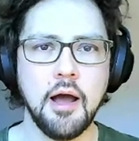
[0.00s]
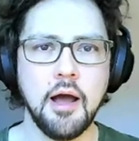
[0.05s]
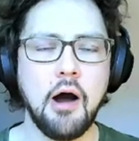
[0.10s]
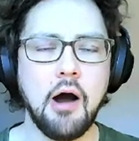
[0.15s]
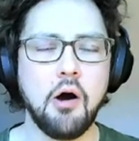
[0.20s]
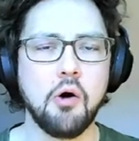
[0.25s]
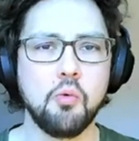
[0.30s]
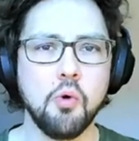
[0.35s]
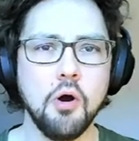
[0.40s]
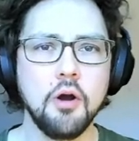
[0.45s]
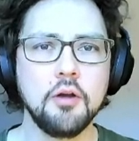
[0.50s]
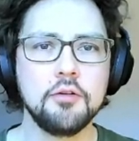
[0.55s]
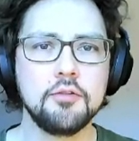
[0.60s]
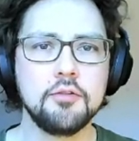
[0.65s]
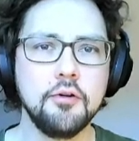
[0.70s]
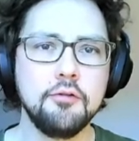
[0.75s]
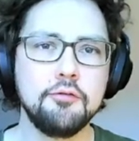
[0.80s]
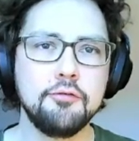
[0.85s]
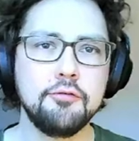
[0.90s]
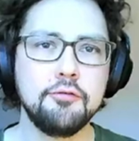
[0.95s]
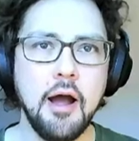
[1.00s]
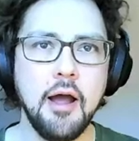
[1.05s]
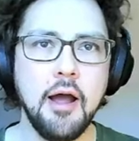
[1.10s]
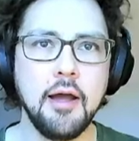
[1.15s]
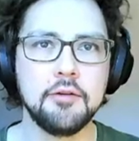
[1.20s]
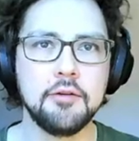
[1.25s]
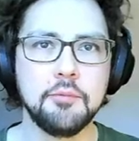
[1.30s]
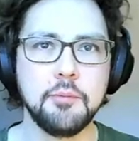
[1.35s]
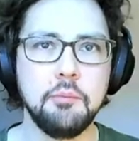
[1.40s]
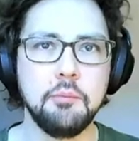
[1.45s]
Our work so far
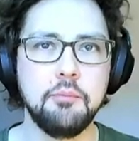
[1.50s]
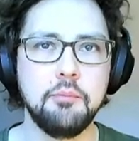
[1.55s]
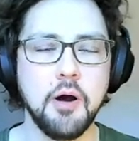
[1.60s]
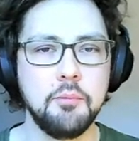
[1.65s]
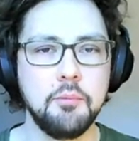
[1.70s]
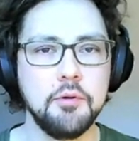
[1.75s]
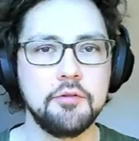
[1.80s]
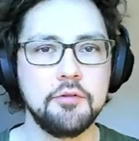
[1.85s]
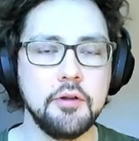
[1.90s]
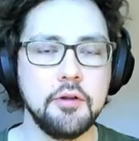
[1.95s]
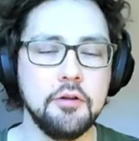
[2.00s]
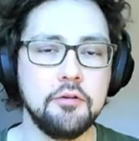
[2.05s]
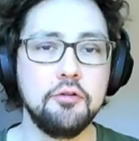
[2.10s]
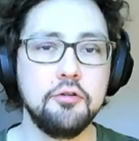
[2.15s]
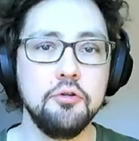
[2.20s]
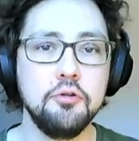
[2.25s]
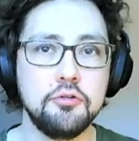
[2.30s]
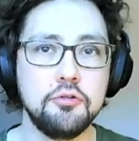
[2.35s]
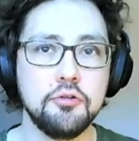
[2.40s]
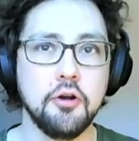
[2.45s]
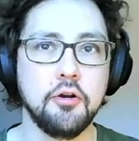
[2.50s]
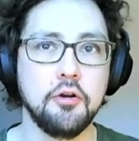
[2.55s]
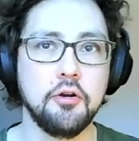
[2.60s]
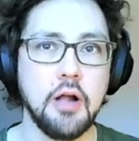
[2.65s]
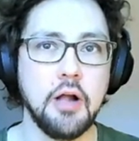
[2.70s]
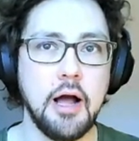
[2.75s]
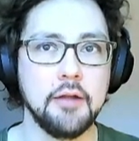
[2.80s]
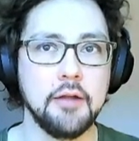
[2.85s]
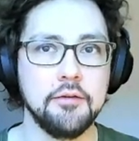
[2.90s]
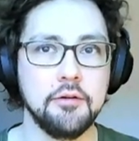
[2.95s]
has been published in two journal
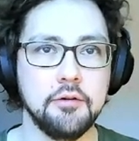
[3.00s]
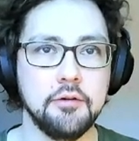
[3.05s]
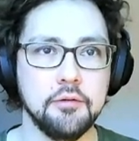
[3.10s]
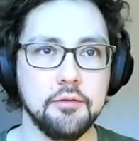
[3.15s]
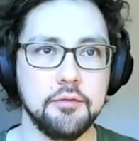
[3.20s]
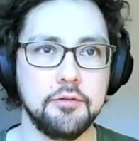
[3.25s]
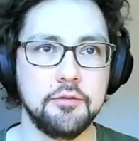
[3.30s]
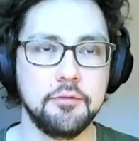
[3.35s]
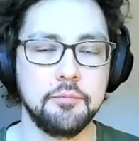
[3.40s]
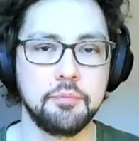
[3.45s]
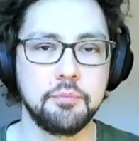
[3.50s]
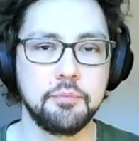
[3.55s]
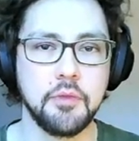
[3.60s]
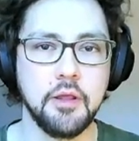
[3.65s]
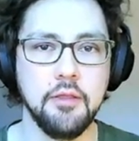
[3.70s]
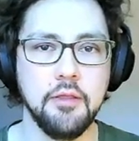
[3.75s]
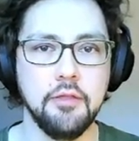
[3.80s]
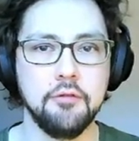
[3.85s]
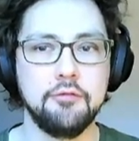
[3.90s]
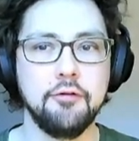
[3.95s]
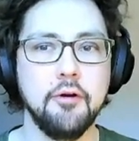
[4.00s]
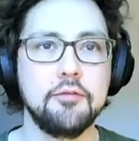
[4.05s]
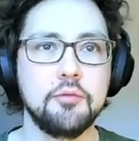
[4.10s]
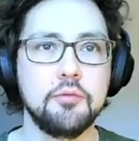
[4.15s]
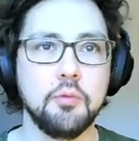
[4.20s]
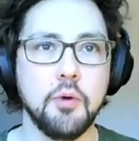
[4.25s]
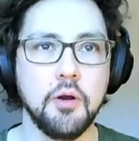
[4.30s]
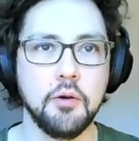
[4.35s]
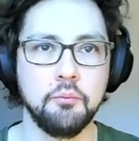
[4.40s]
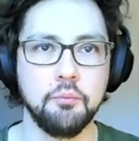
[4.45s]
articles. In the first
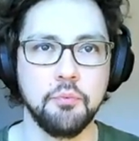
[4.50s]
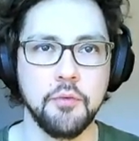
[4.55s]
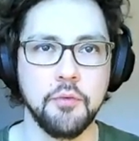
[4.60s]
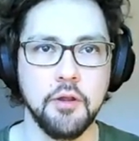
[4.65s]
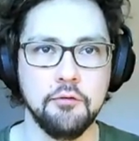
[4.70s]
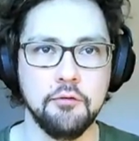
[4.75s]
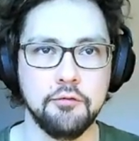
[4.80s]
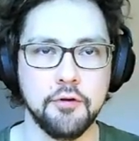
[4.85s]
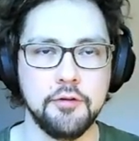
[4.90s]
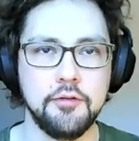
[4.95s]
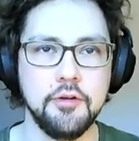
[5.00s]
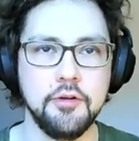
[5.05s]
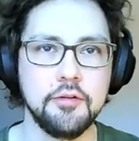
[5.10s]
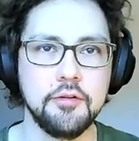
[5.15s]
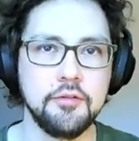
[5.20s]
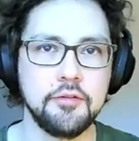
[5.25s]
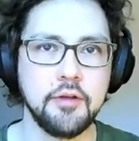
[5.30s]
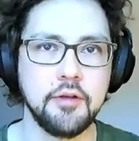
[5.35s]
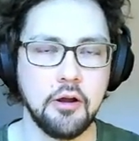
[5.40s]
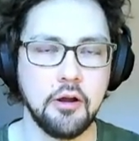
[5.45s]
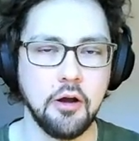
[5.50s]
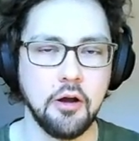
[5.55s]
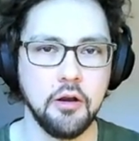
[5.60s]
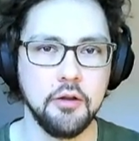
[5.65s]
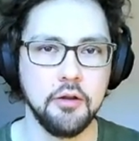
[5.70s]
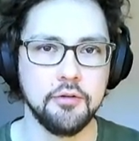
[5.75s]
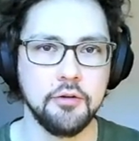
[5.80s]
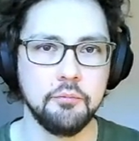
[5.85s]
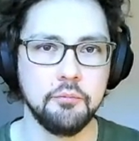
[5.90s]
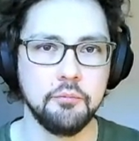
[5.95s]
one, in Frontiers in
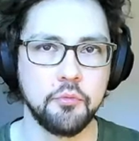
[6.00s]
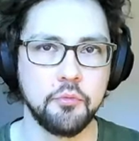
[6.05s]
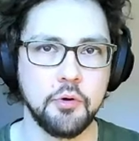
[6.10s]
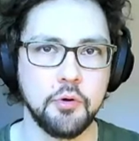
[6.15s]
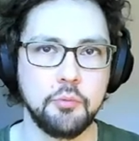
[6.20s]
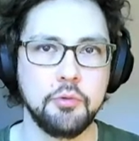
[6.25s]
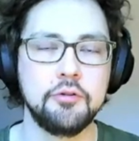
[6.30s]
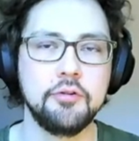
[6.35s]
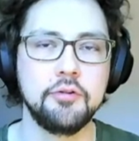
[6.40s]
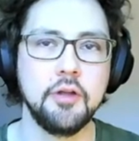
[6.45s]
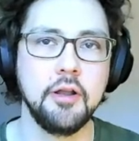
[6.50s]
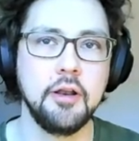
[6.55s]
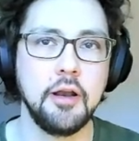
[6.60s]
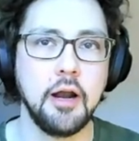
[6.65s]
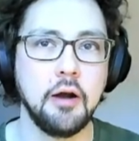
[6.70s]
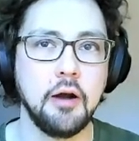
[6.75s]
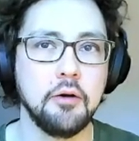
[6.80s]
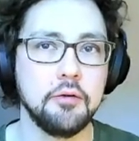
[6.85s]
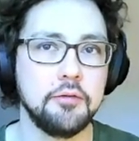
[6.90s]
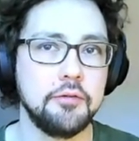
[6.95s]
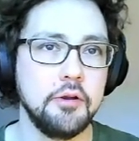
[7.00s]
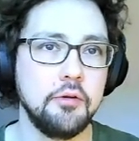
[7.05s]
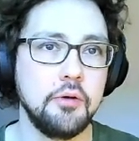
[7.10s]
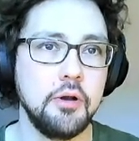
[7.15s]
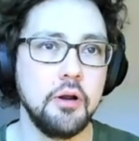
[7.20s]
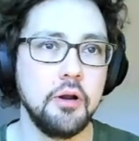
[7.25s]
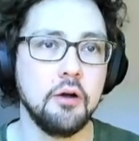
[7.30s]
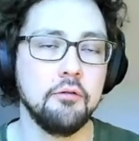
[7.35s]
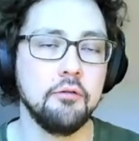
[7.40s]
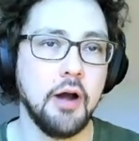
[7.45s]
Psychology, we presented our
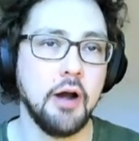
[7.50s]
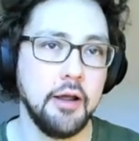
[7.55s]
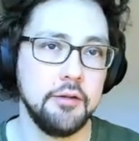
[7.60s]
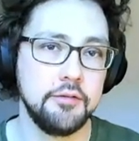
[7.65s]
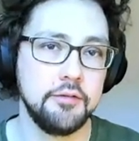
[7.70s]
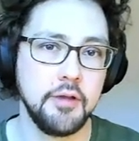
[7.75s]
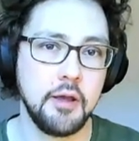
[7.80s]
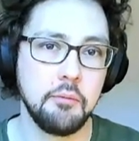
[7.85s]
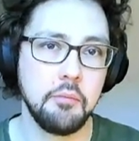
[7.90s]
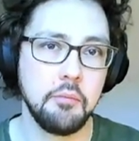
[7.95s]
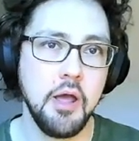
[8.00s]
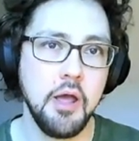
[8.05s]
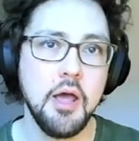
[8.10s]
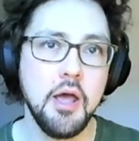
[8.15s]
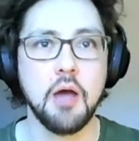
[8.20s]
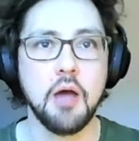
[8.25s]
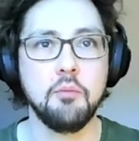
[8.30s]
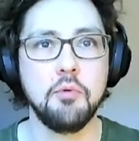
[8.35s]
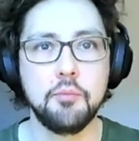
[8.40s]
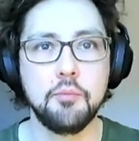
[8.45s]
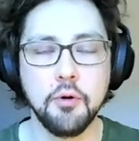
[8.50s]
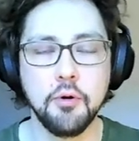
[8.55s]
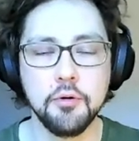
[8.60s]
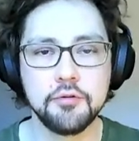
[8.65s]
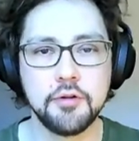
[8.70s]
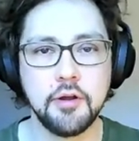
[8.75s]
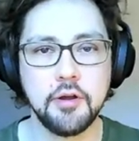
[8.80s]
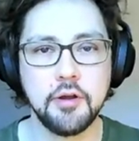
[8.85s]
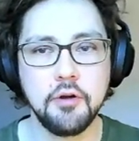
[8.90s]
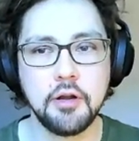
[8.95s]
theory of ISAP and proposed
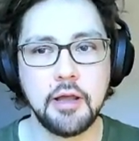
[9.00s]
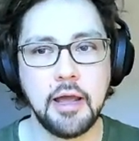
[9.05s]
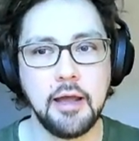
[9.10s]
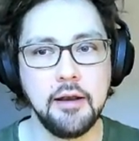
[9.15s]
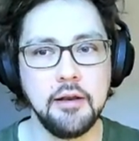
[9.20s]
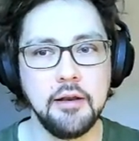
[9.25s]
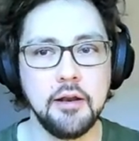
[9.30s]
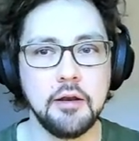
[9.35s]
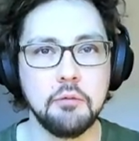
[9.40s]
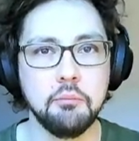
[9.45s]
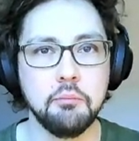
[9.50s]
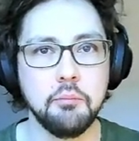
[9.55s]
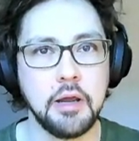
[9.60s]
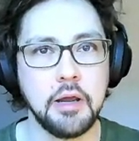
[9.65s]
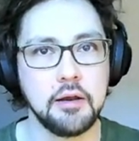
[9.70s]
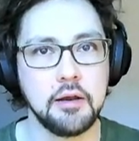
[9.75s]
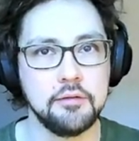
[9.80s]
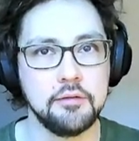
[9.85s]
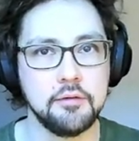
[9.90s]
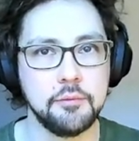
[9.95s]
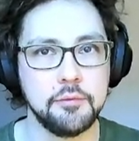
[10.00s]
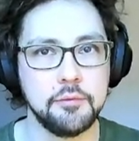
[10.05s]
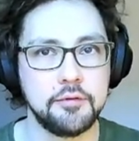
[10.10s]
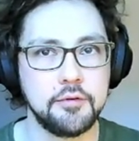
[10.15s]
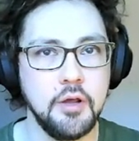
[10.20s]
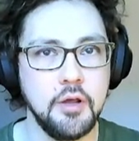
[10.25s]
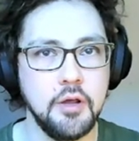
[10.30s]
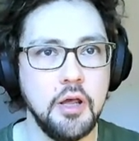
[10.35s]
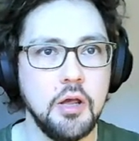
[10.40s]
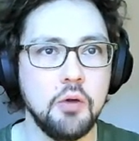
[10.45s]
several candidate mechanisms.
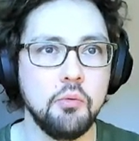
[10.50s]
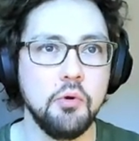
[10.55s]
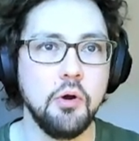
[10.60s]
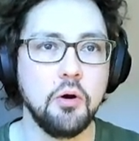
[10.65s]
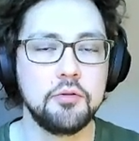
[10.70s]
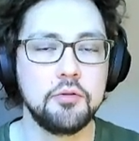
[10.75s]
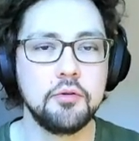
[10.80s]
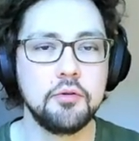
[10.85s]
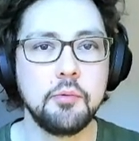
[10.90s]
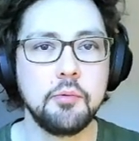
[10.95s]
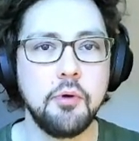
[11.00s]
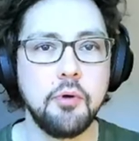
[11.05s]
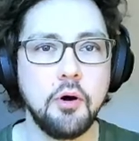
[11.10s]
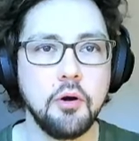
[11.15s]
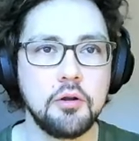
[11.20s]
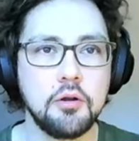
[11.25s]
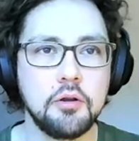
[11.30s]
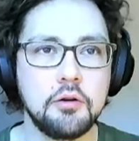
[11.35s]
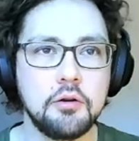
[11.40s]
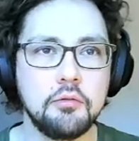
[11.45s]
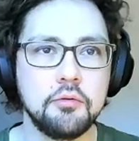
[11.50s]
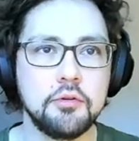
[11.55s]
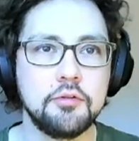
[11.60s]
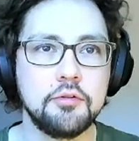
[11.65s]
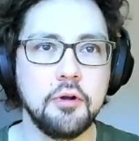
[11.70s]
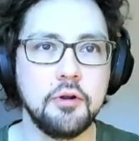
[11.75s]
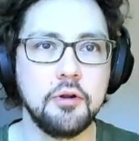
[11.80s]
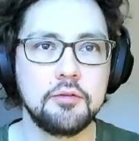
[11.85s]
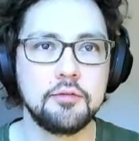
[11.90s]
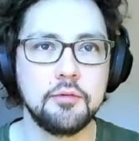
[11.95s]
We also reported
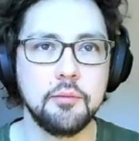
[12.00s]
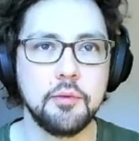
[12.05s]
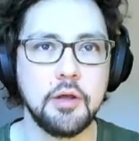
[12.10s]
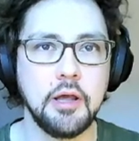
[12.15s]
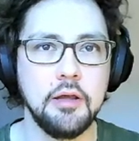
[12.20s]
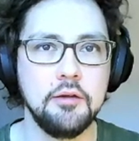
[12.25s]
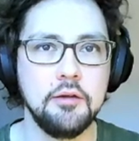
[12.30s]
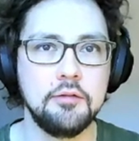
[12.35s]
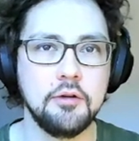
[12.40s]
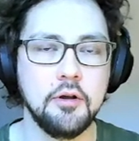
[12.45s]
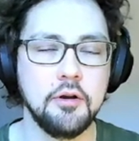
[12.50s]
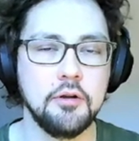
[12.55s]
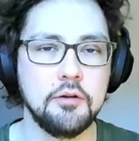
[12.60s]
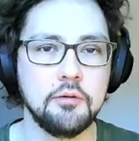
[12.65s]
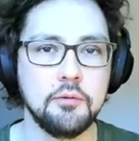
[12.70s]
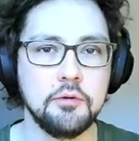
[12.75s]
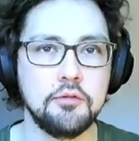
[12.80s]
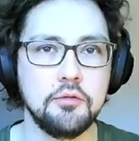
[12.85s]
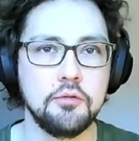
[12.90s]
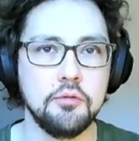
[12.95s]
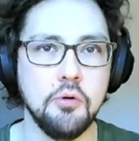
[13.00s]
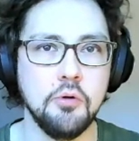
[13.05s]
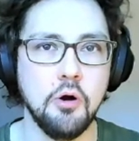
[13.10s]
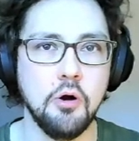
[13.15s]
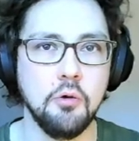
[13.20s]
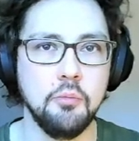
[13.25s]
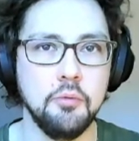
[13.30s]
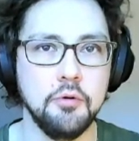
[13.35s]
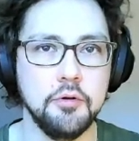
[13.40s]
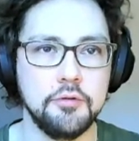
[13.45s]
results from case studies with two
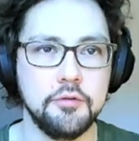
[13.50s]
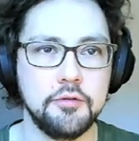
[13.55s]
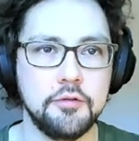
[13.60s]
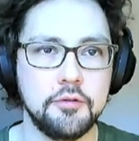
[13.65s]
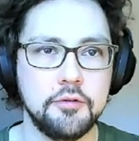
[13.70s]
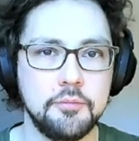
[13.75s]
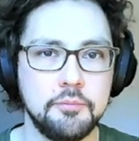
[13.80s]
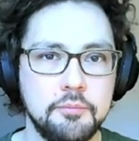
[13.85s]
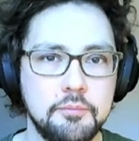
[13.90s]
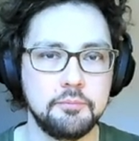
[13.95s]
oboists.